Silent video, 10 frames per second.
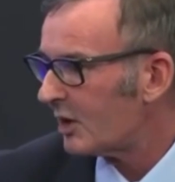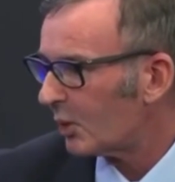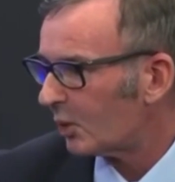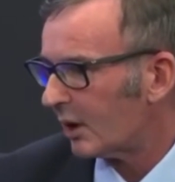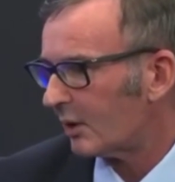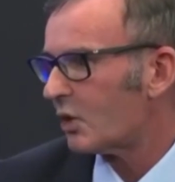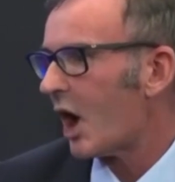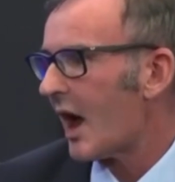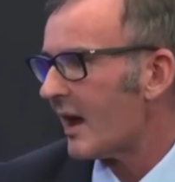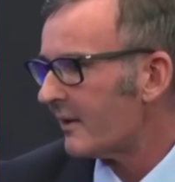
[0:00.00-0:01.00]
people
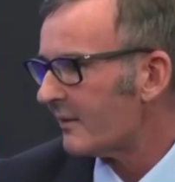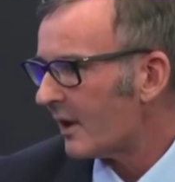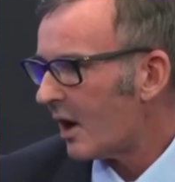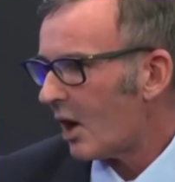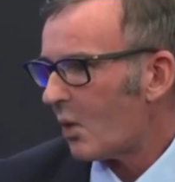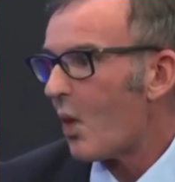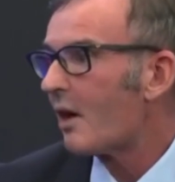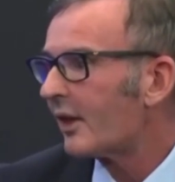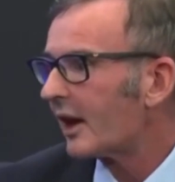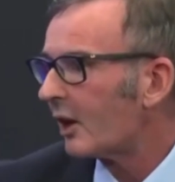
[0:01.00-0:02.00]
arrive, where
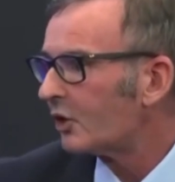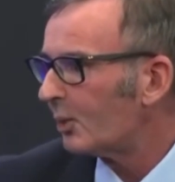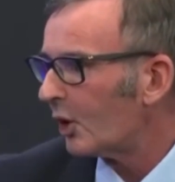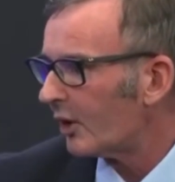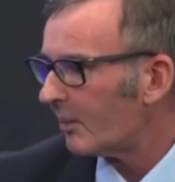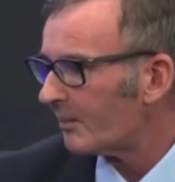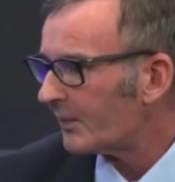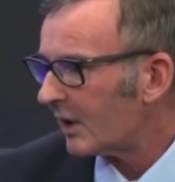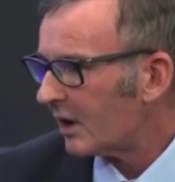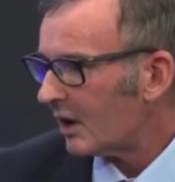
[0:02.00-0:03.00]
are they going to put them?
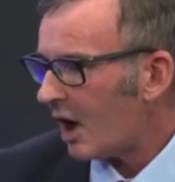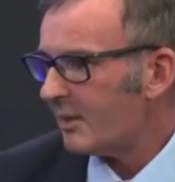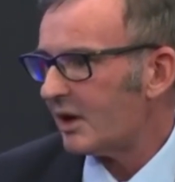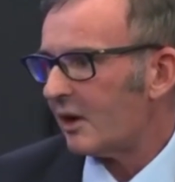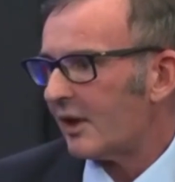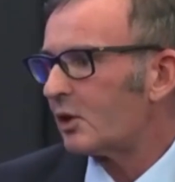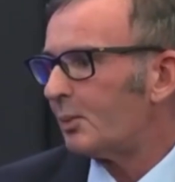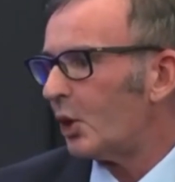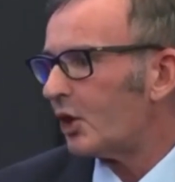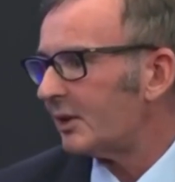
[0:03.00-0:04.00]
I mean, they
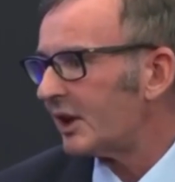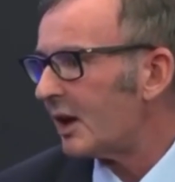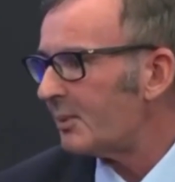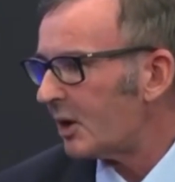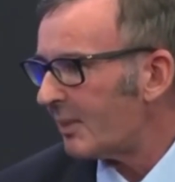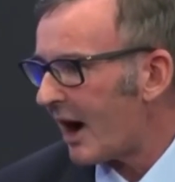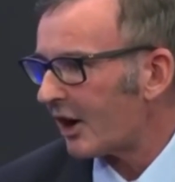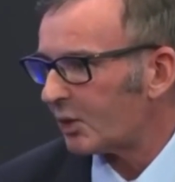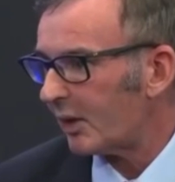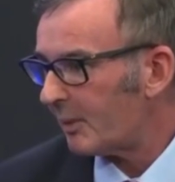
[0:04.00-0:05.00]
could put them in Napier
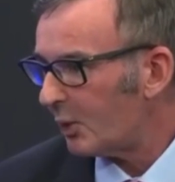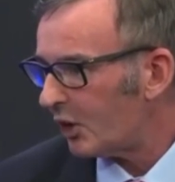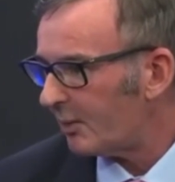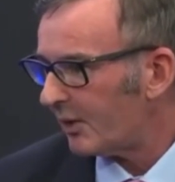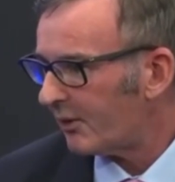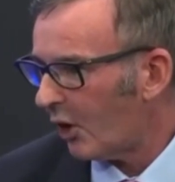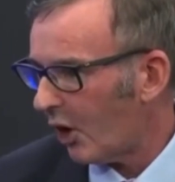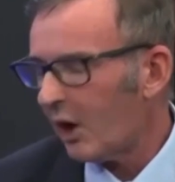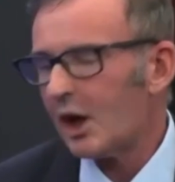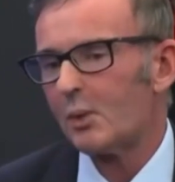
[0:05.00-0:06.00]
Barracks, where they put them before,